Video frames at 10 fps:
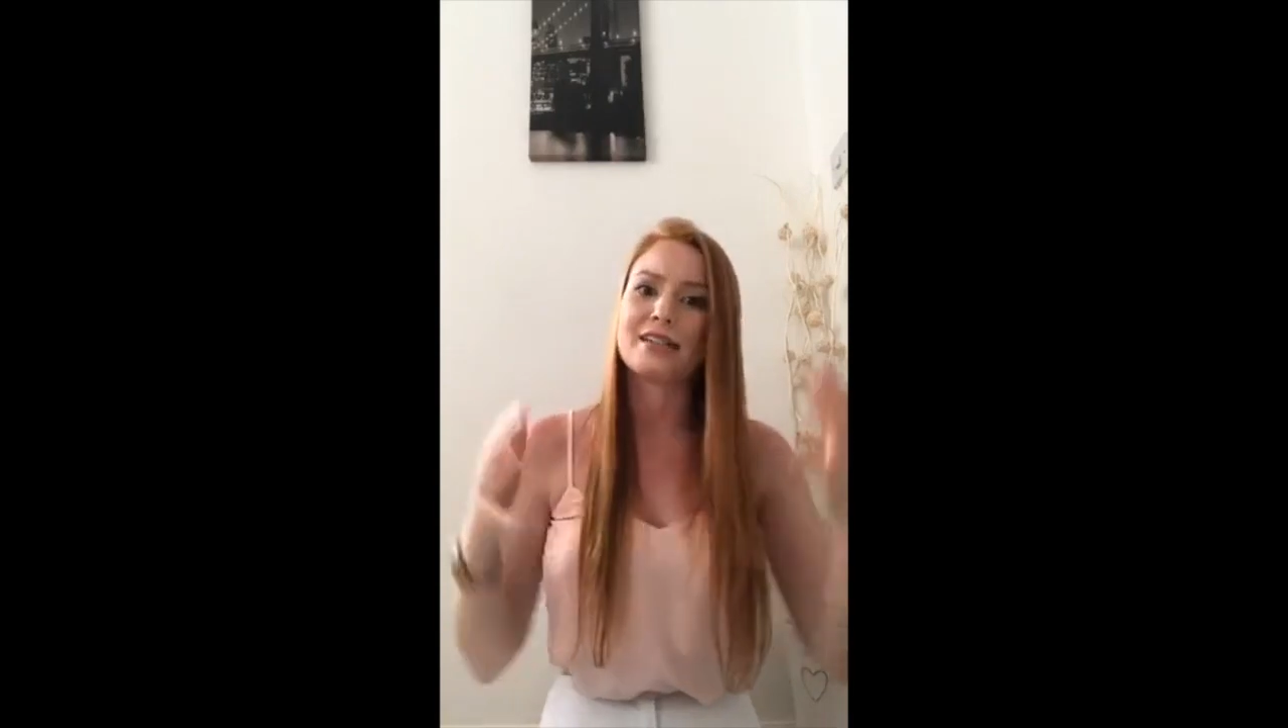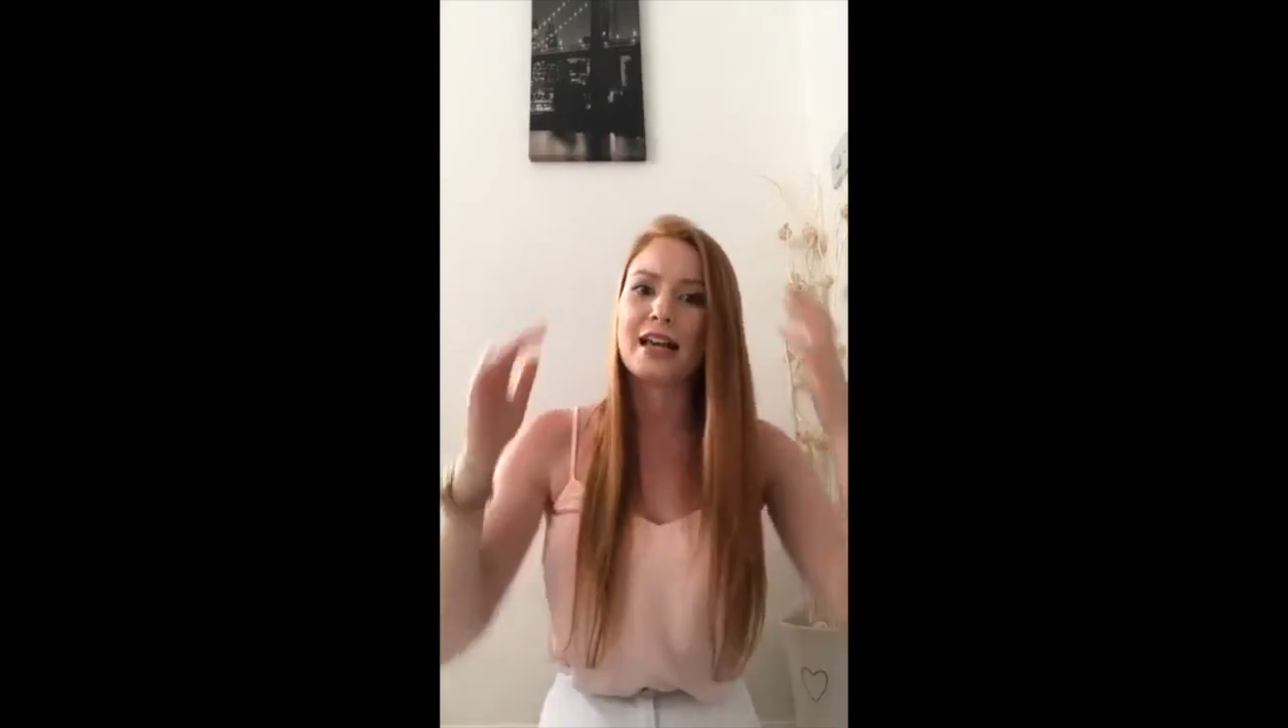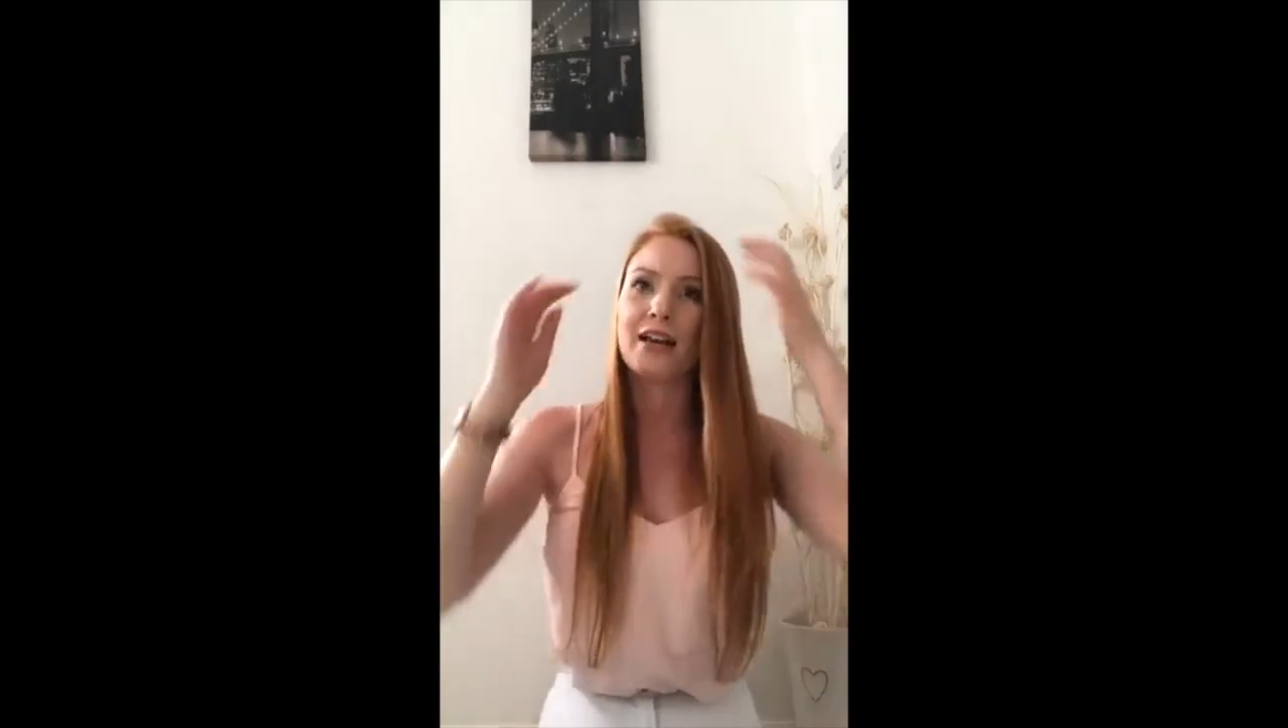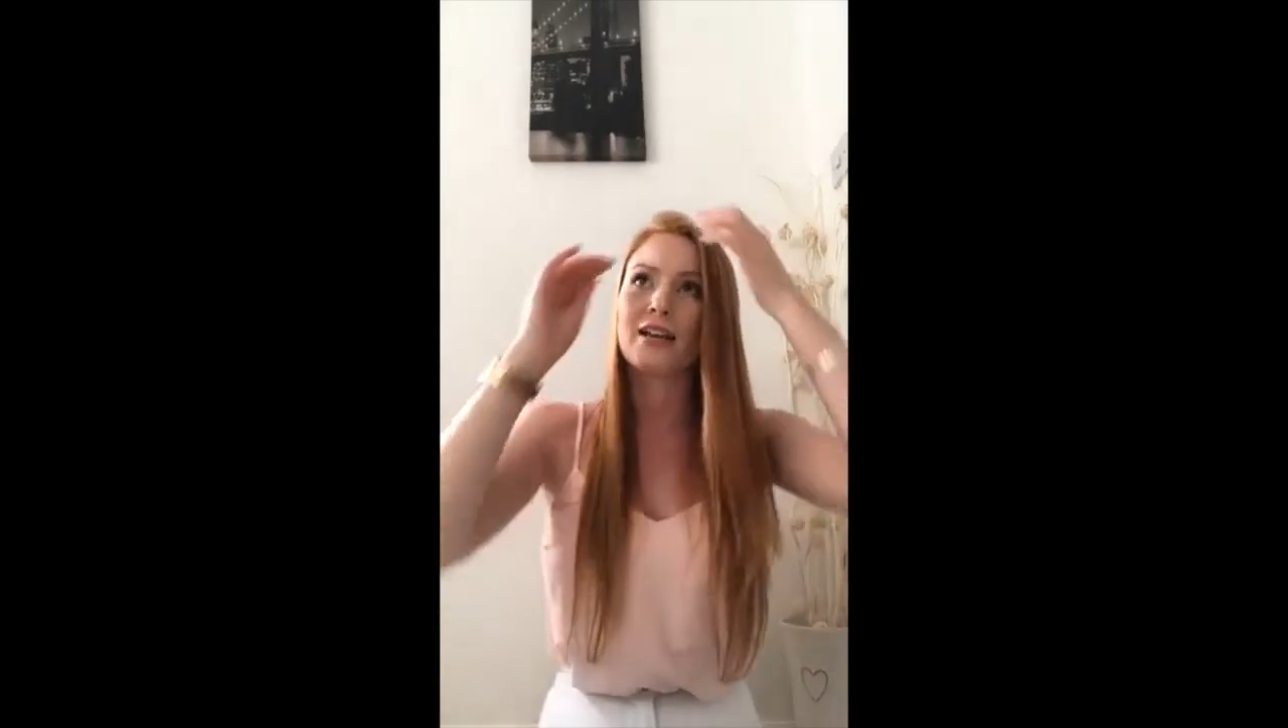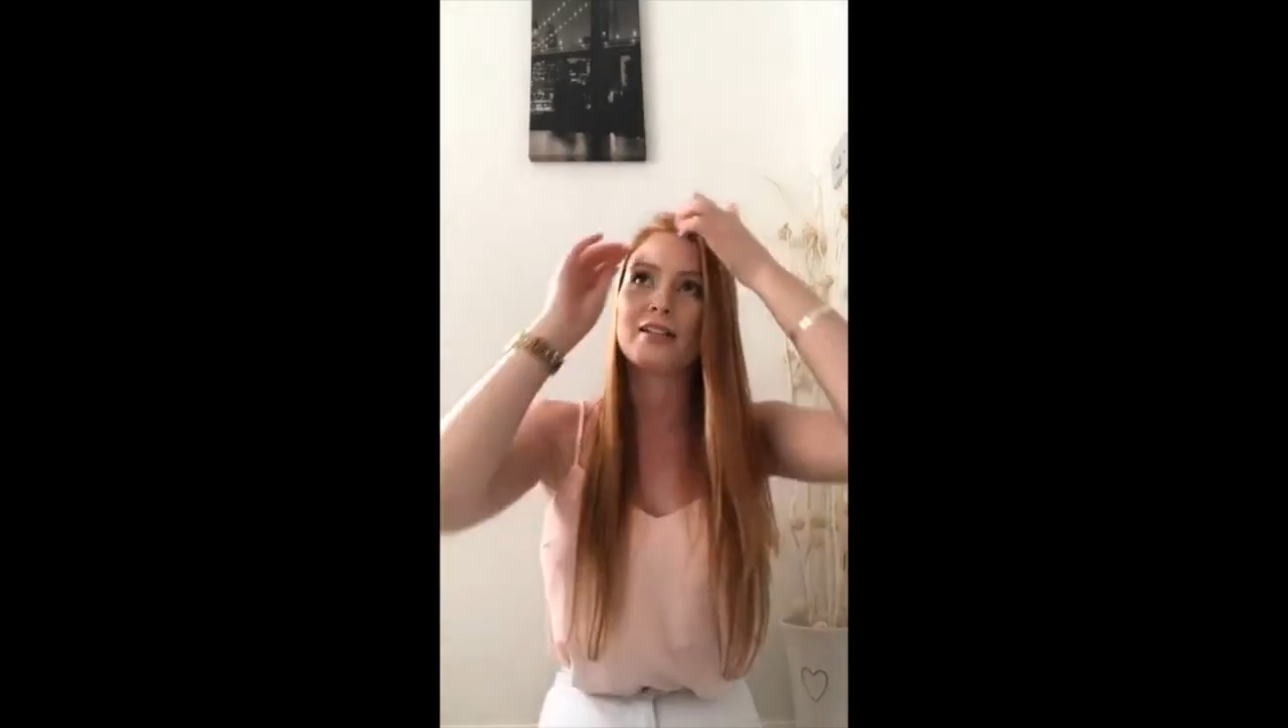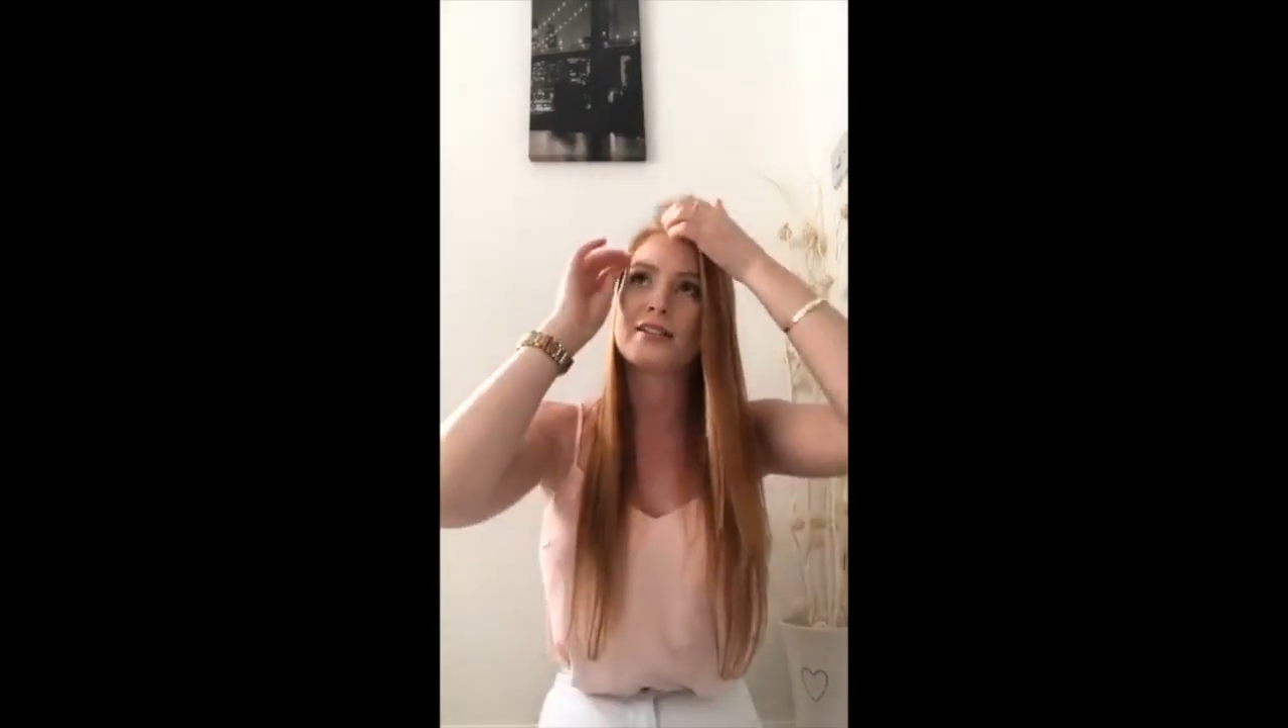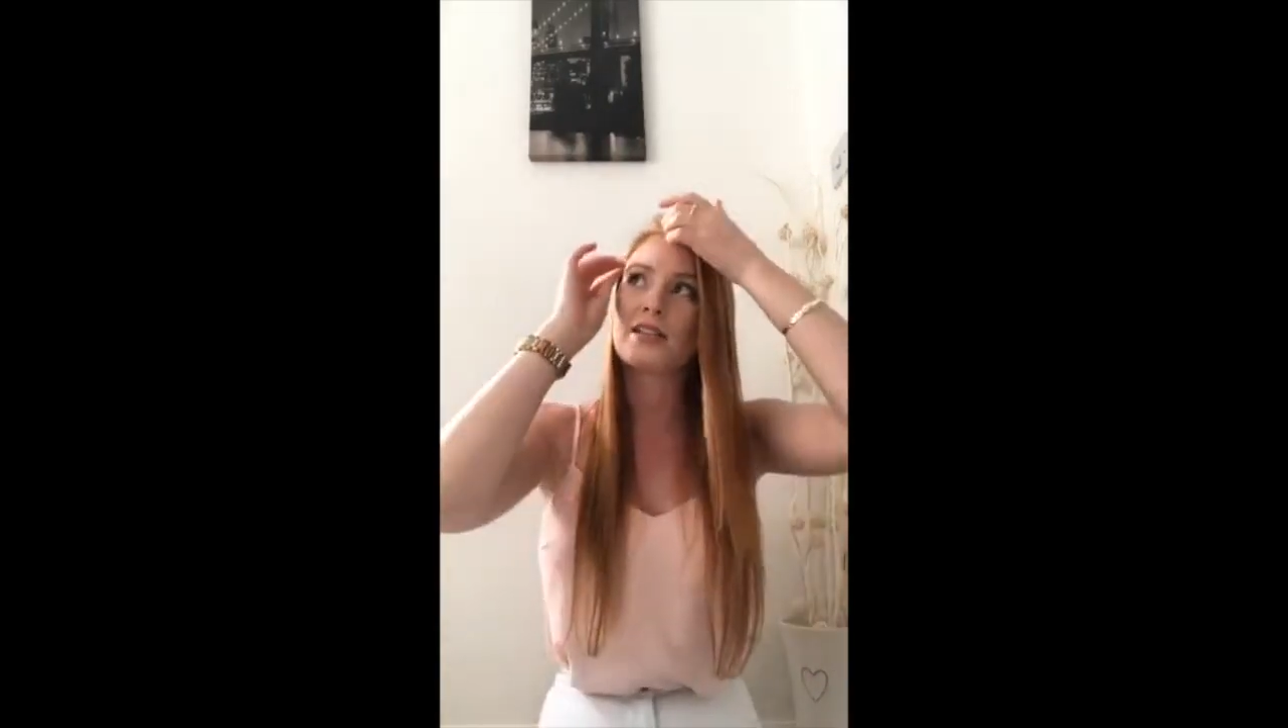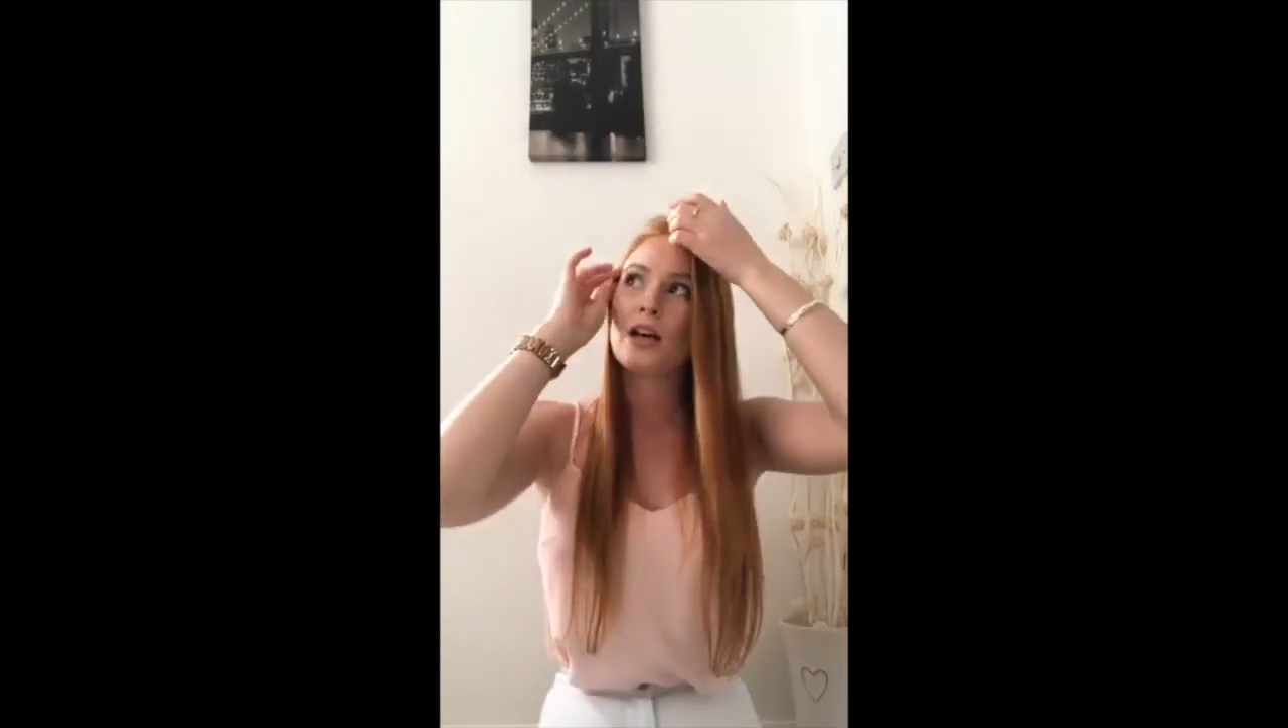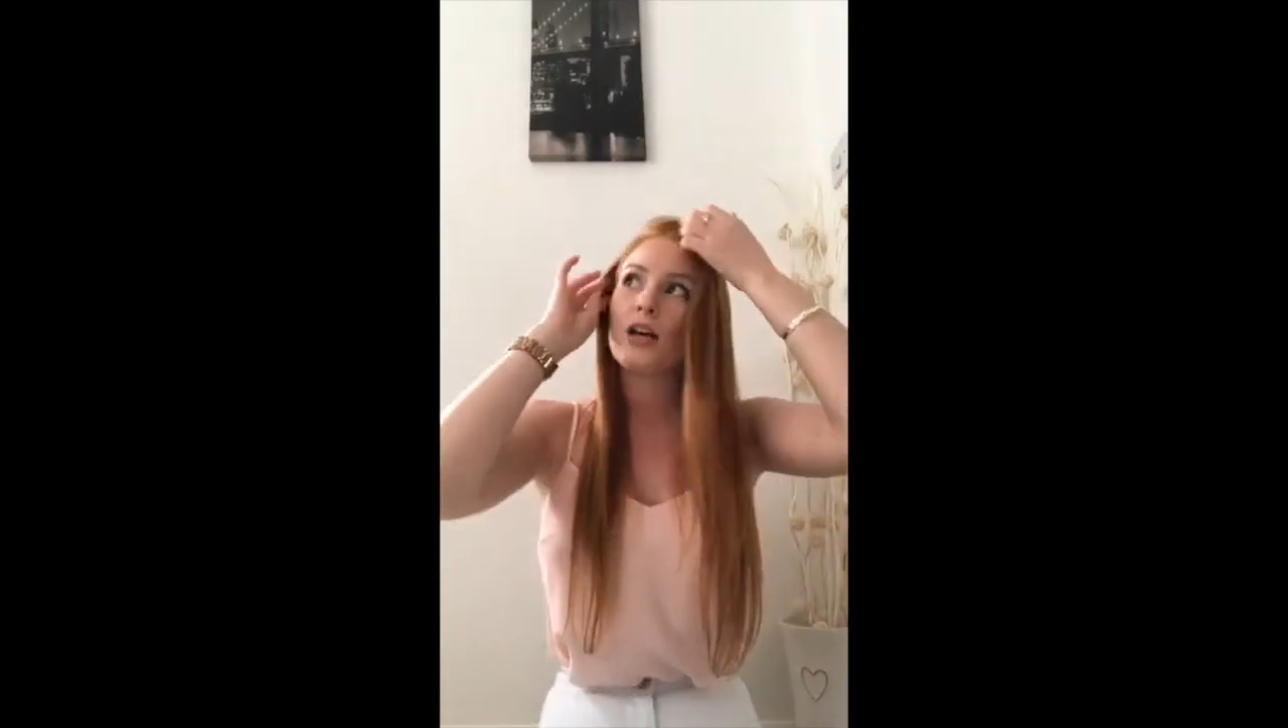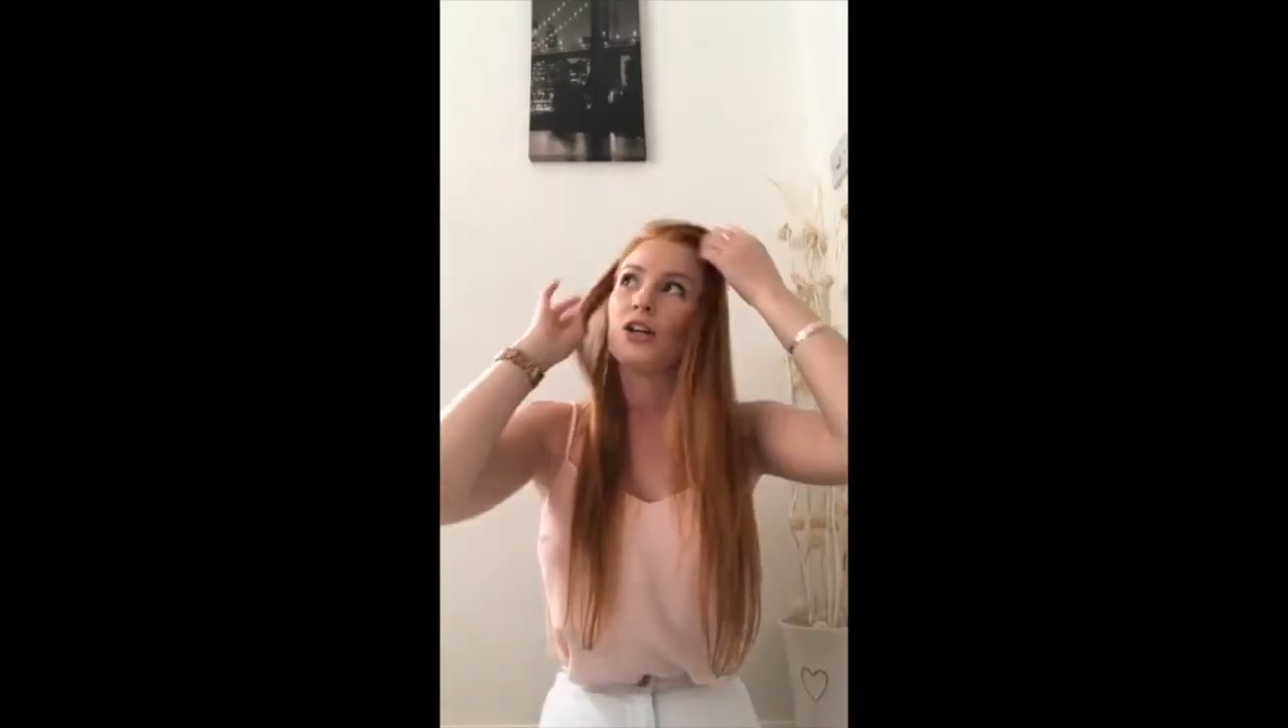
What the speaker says: things,